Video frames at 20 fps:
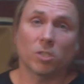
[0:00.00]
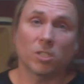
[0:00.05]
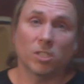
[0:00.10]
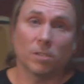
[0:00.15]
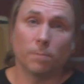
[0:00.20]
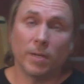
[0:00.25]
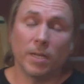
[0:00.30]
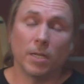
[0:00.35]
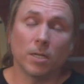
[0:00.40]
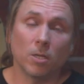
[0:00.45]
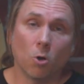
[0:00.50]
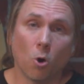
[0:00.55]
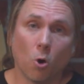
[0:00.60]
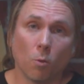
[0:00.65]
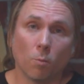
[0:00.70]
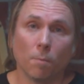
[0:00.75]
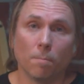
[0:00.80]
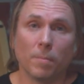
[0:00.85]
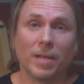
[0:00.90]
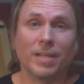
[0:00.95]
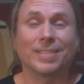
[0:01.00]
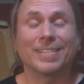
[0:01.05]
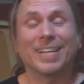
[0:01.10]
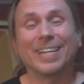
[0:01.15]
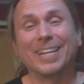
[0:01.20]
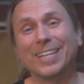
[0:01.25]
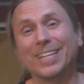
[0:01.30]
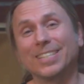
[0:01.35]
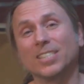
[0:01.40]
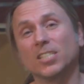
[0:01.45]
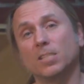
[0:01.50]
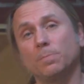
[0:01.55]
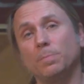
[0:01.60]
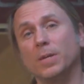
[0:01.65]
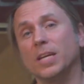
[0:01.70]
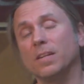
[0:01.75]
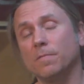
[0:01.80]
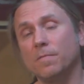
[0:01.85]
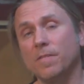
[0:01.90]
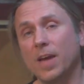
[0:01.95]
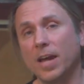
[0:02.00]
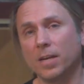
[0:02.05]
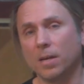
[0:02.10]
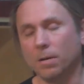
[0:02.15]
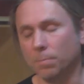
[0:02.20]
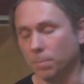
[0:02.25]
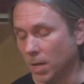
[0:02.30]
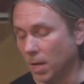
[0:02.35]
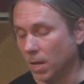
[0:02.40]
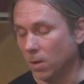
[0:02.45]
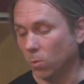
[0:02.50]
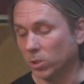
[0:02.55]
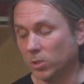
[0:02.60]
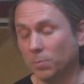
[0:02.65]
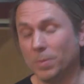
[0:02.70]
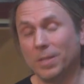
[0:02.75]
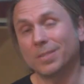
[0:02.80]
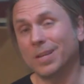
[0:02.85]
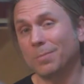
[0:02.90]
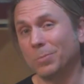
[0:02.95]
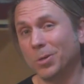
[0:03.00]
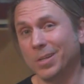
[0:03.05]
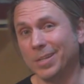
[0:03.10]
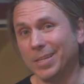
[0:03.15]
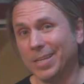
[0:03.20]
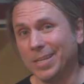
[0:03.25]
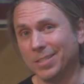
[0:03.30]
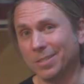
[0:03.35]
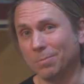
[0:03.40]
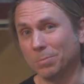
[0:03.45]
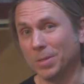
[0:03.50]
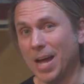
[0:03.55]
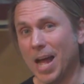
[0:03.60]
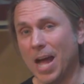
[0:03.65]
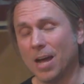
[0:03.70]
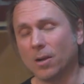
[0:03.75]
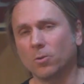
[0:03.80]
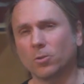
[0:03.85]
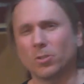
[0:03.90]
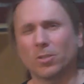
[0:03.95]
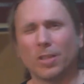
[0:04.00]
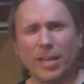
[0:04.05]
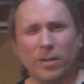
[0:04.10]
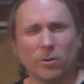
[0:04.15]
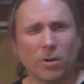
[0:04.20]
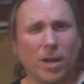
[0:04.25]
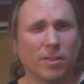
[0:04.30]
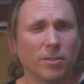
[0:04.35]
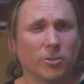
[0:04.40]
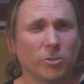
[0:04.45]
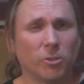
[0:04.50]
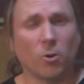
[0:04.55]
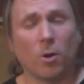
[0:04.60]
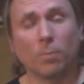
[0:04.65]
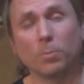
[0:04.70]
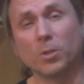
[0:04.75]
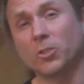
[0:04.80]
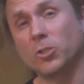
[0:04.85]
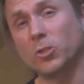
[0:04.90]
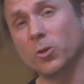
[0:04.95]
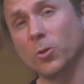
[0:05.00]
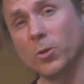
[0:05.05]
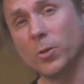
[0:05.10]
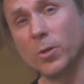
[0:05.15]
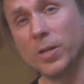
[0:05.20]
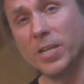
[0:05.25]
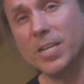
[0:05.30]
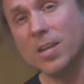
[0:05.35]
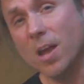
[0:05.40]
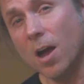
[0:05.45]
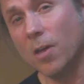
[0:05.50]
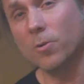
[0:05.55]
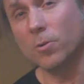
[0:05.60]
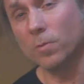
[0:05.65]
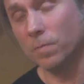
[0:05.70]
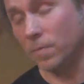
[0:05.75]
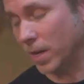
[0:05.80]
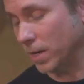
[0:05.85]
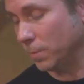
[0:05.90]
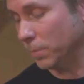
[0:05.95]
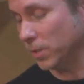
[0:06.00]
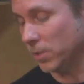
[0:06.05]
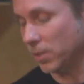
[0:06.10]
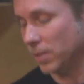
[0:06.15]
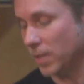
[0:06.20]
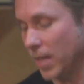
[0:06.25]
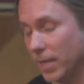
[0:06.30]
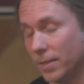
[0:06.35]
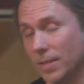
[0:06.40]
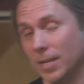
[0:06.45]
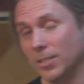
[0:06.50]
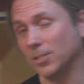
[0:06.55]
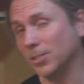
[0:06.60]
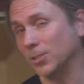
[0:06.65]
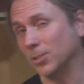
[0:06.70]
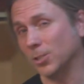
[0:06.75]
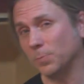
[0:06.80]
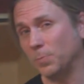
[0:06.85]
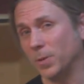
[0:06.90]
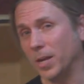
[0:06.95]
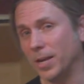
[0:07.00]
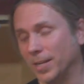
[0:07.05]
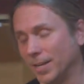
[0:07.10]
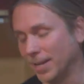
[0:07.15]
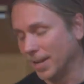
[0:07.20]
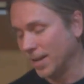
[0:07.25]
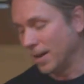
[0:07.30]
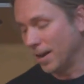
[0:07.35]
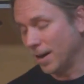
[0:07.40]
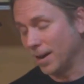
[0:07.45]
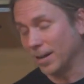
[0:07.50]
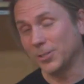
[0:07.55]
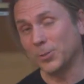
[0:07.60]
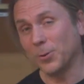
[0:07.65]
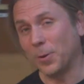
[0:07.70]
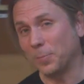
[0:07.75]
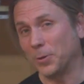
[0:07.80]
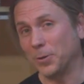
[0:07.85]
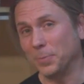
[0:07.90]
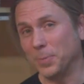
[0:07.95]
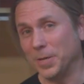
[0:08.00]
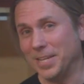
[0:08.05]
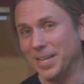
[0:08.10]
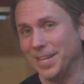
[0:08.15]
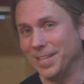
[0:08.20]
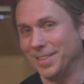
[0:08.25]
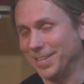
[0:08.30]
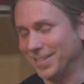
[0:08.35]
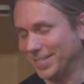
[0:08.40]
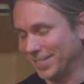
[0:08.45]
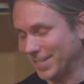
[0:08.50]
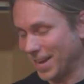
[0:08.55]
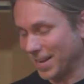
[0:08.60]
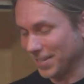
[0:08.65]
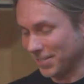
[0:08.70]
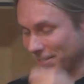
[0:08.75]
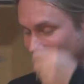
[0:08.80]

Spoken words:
a spitting cobra means that it can spit venom, which means I'm gonna need some goggles. Later on in the show, I'm gonna show you another venomous snake that can spit. So I'm gonna be needing these guys